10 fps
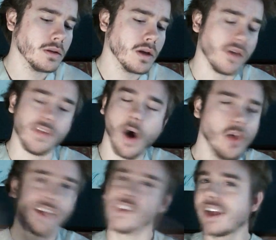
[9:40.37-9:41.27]
uh, all
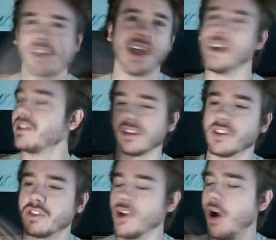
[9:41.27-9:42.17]
that's excess. It's,
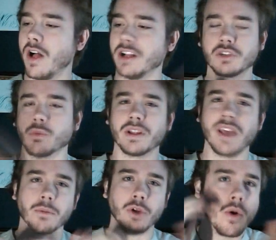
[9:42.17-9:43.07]
it's all, I just
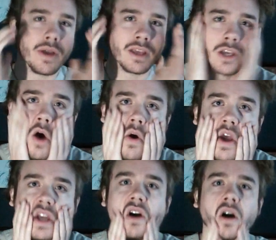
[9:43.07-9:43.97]
kept going and
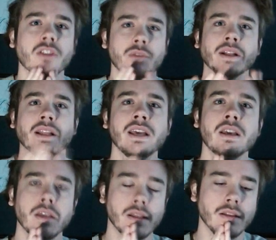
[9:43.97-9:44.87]
going.
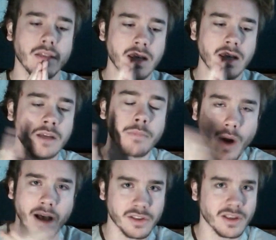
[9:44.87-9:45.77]
Ultimately, the healing
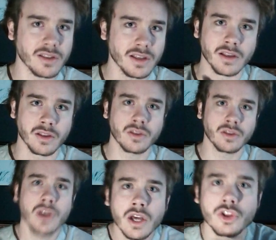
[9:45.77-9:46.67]
process is
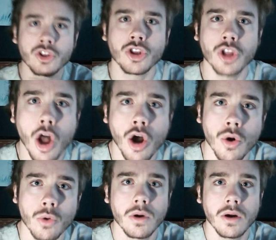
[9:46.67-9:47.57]
slow.